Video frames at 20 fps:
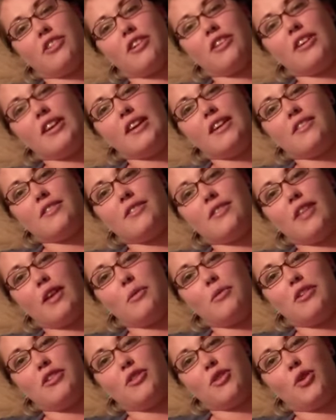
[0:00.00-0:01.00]
turkeys
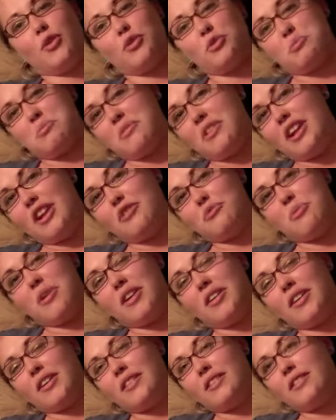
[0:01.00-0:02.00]
that we stole from the Native
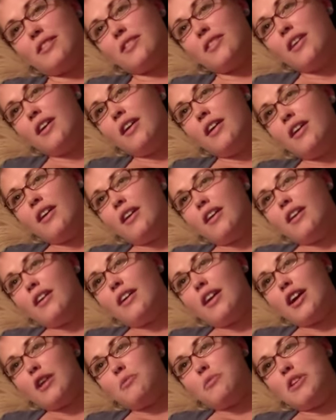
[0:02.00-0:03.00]
Americans,
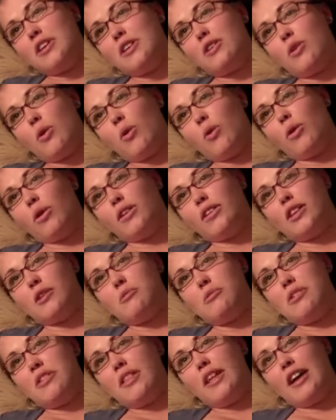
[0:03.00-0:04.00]
and we eat corn that
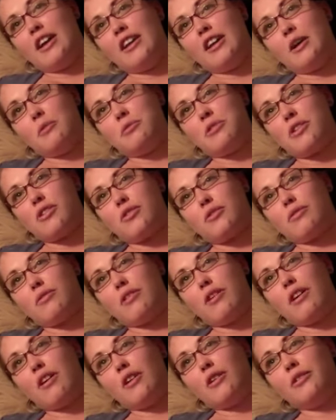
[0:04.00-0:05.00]
we, that helped us
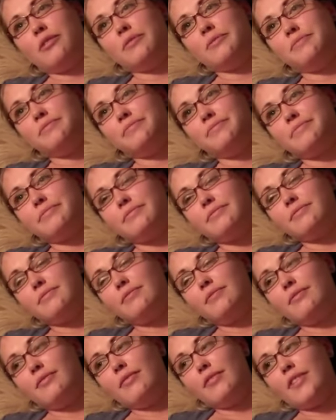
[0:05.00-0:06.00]
grow,
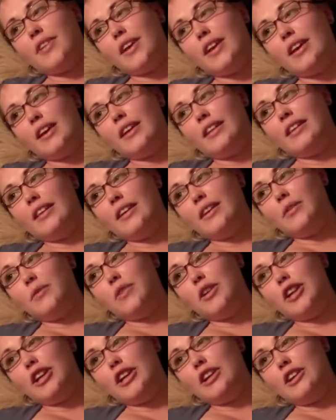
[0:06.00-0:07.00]
and they,
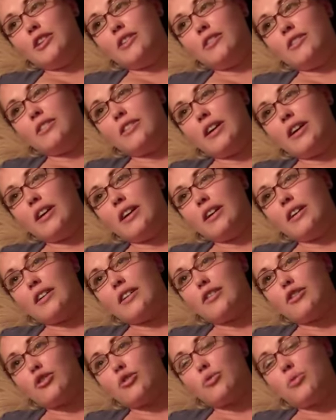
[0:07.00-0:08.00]
we eat uh,
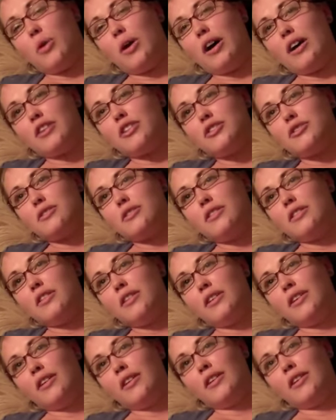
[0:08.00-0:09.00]
squash,
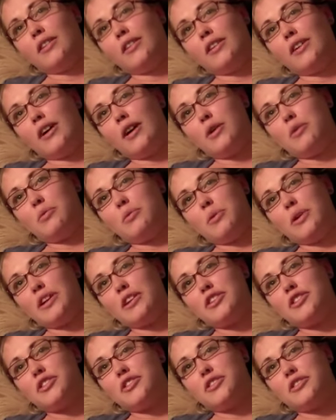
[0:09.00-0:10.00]
of
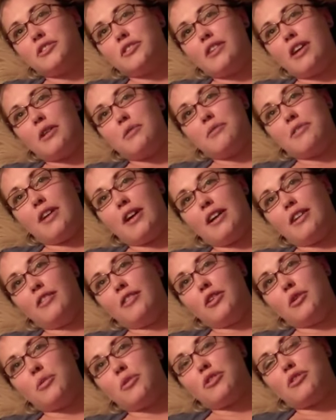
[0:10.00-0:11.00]
which I I don't
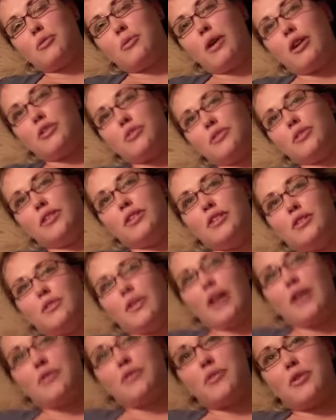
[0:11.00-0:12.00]
know where squash really
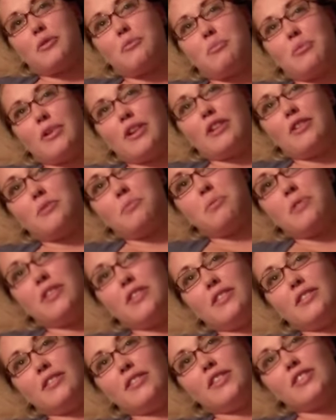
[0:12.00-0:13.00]
derives from, but it's pretty
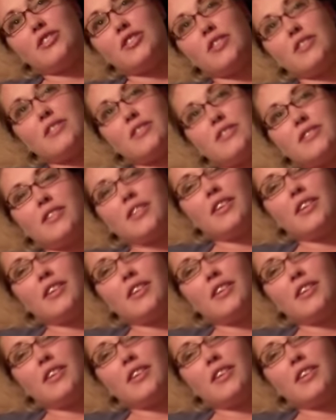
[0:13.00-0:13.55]
delicious.